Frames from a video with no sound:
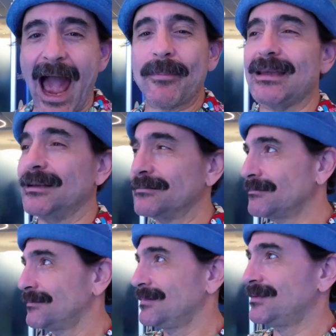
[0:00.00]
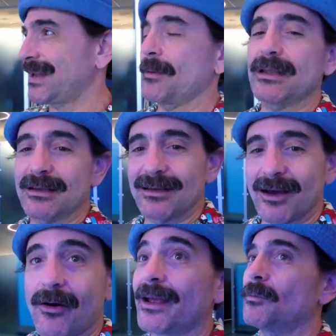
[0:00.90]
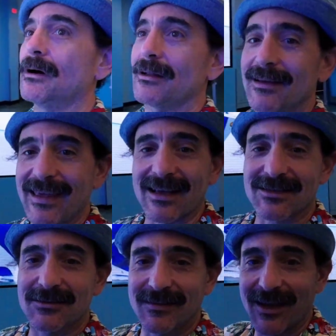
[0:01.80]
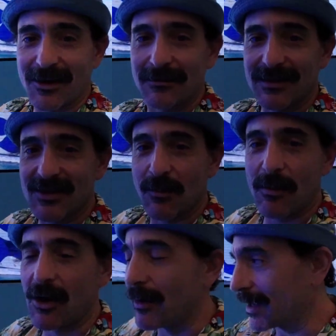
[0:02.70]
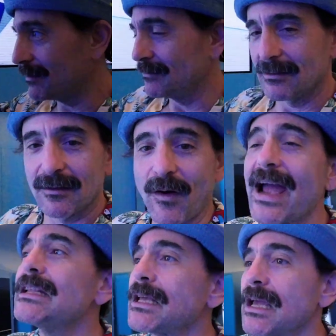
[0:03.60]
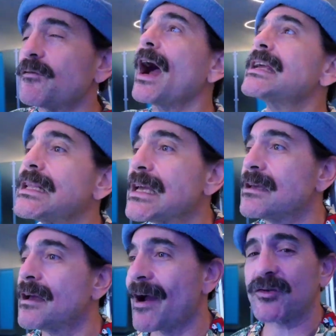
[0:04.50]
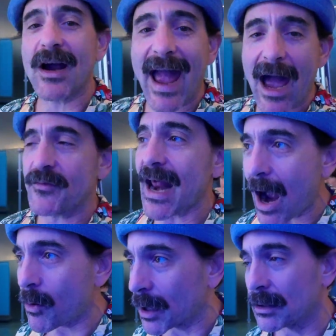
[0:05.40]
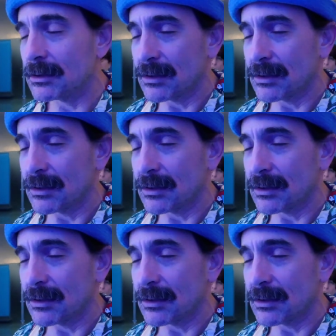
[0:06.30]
You just tap your medallion, and they either take a picture or just check your passport, and you are good to go. That's it.